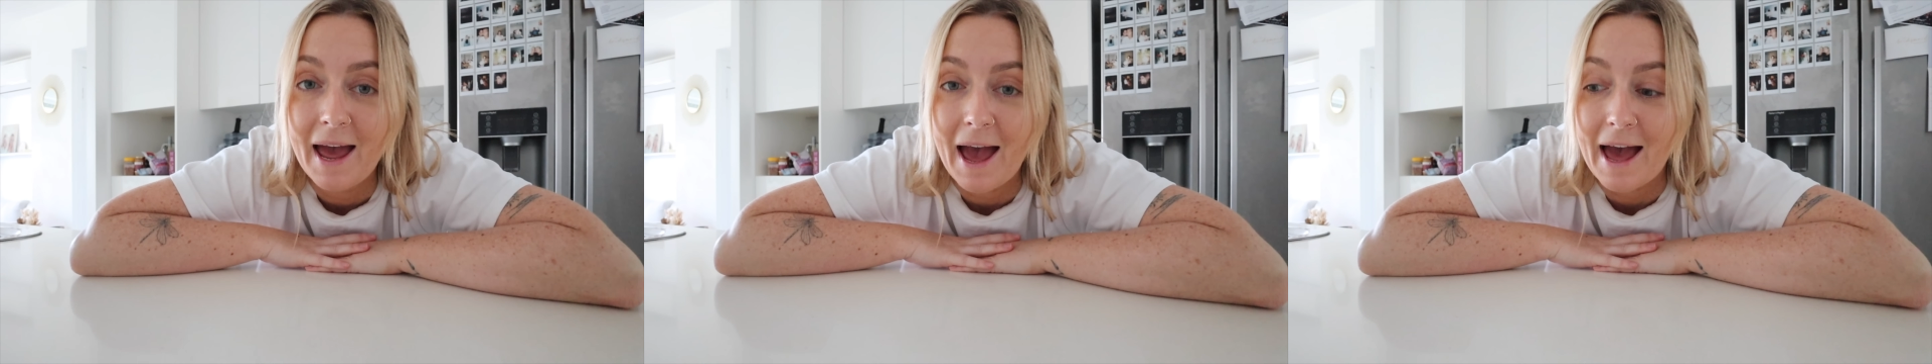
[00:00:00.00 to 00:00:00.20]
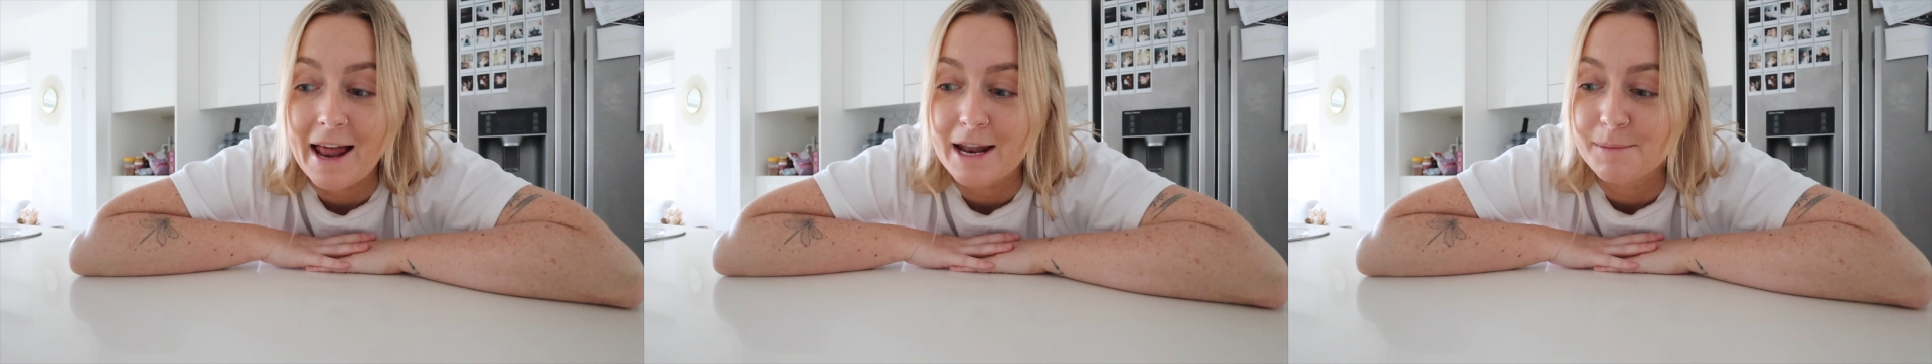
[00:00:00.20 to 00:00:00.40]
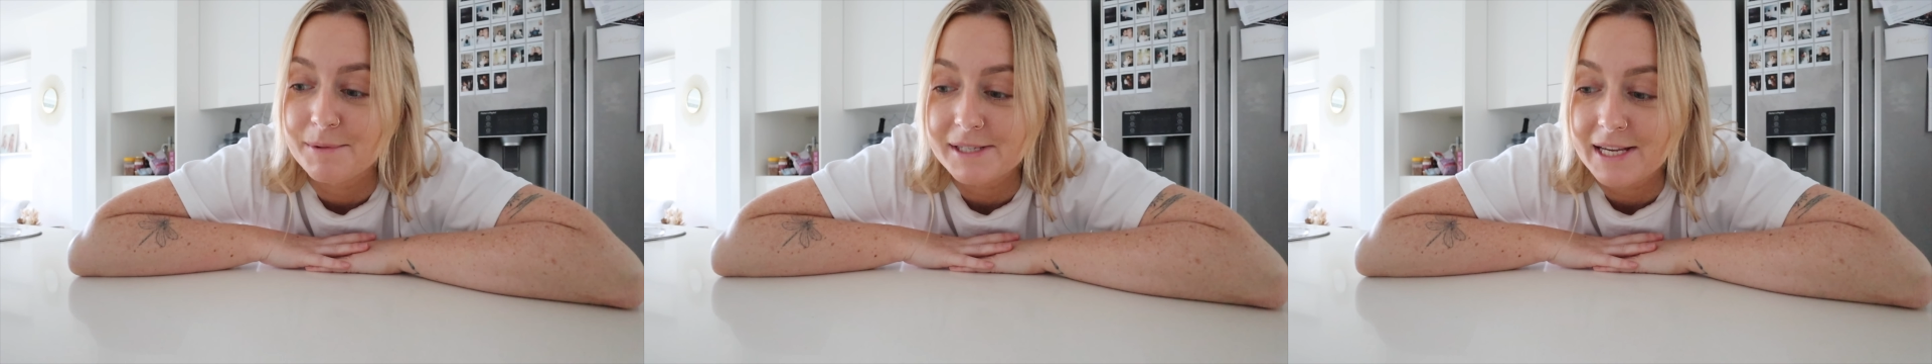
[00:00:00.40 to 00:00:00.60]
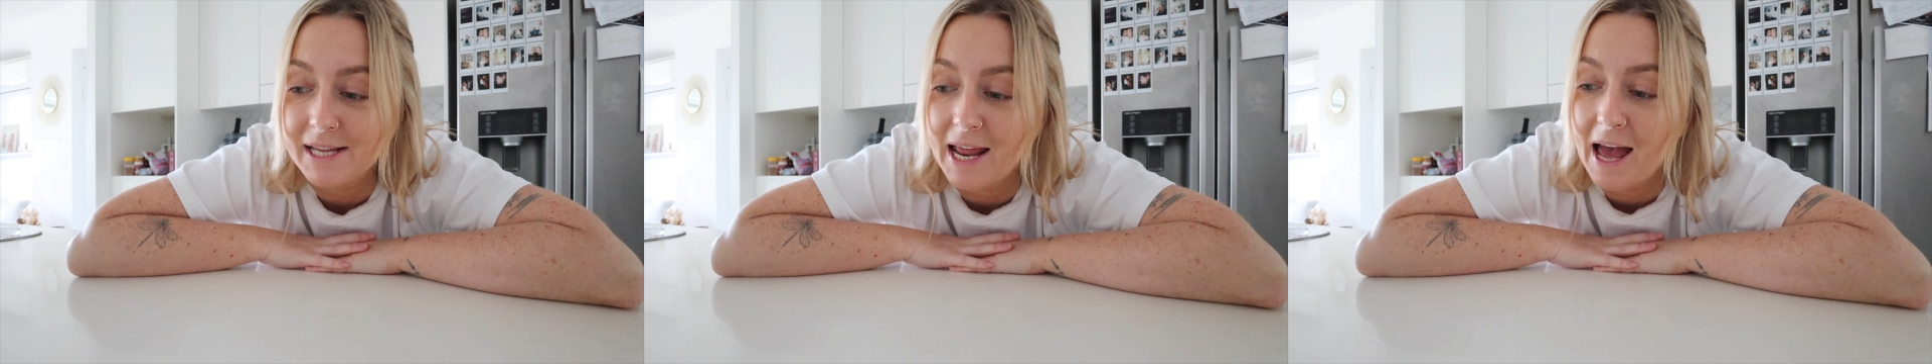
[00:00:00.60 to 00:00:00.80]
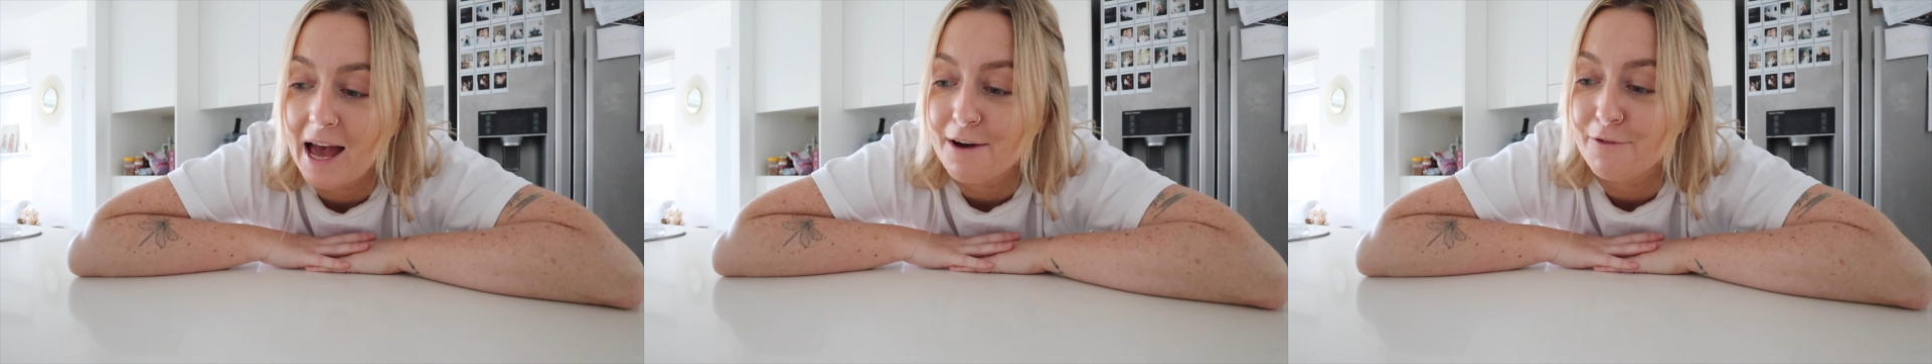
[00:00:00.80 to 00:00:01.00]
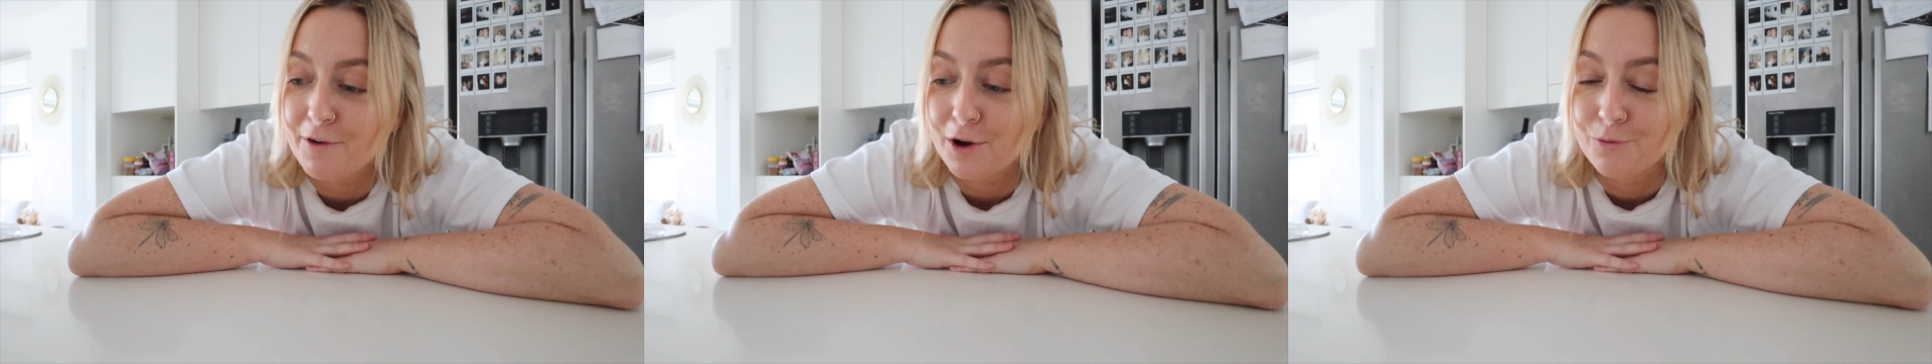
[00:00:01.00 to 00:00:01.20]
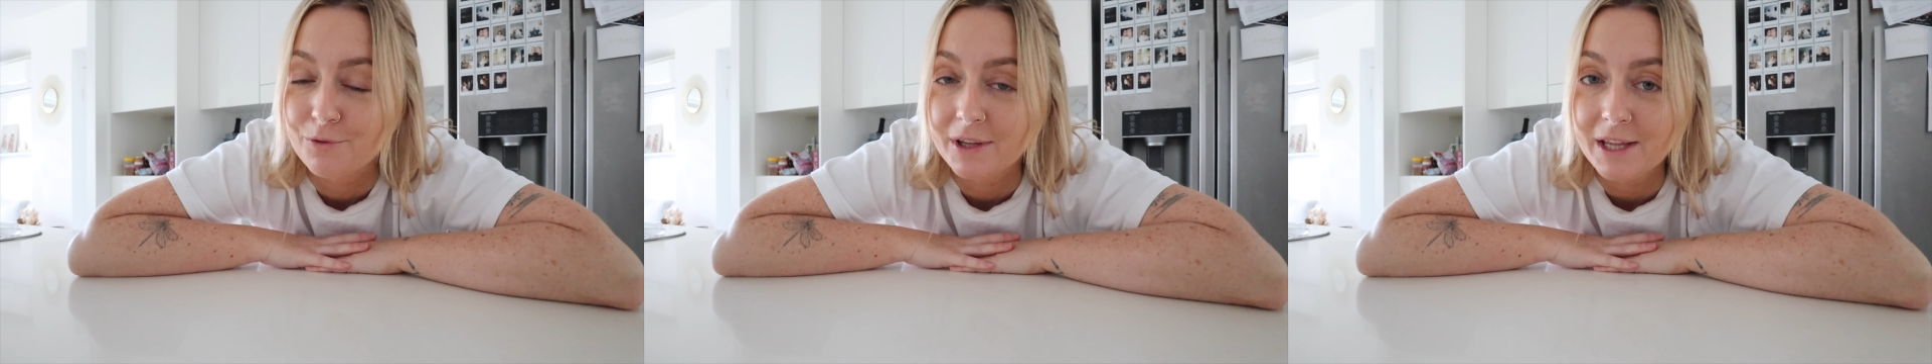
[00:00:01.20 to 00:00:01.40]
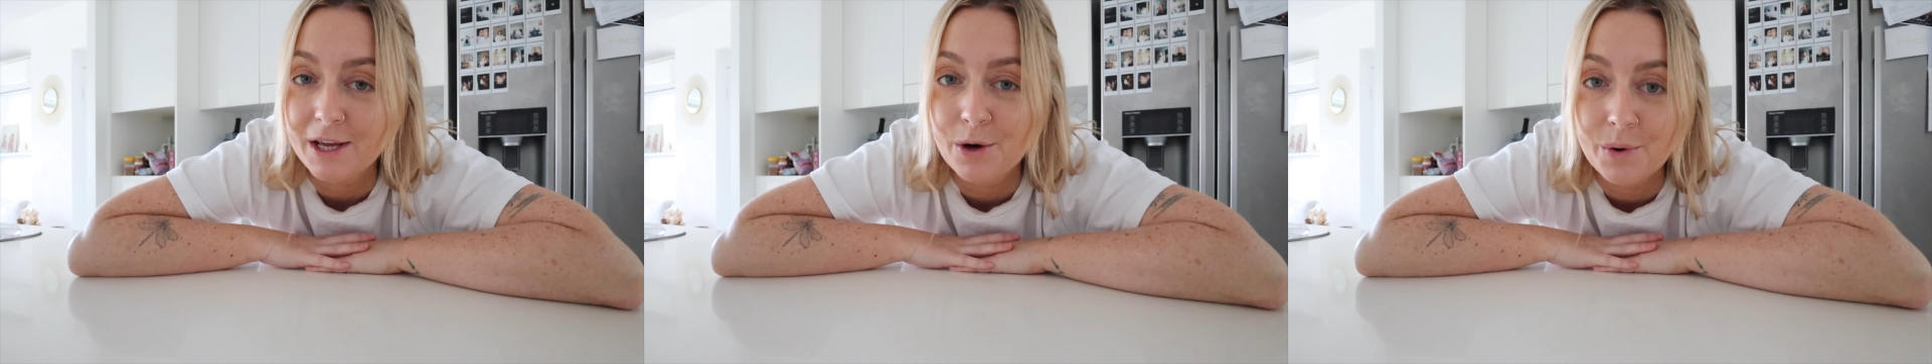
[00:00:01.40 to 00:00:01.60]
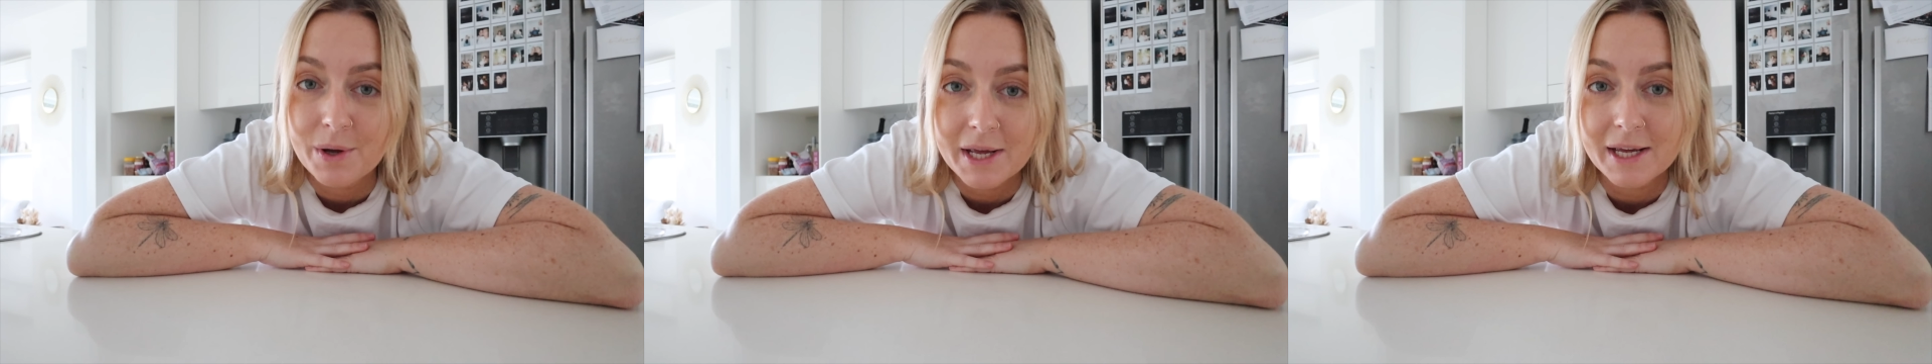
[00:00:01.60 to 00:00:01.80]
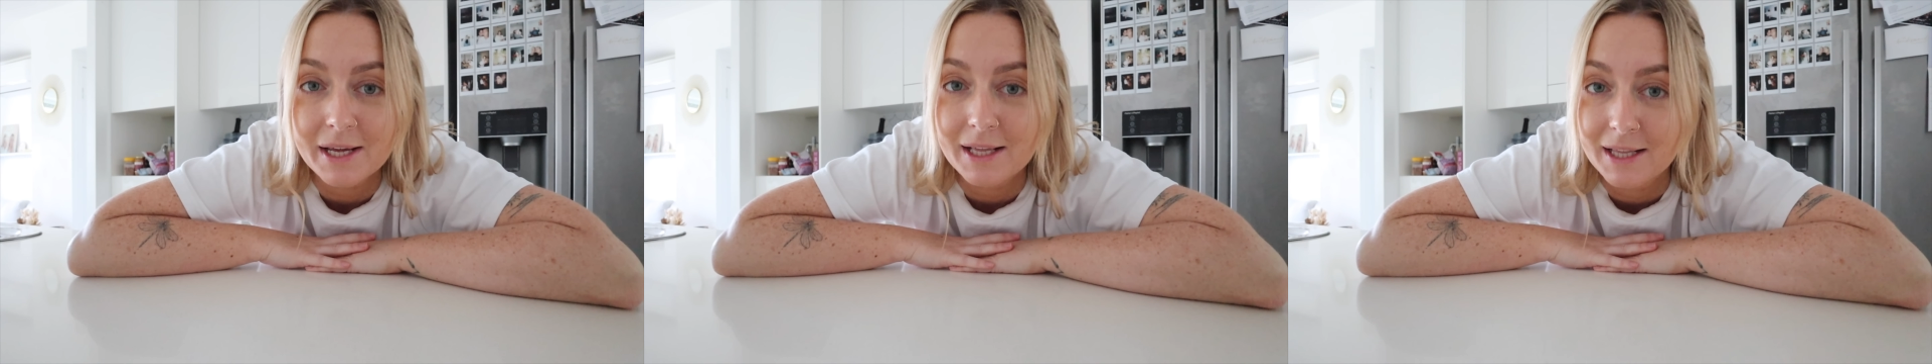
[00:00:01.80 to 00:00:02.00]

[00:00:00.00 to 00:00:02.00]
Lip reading: and I'm just gonna have a really quick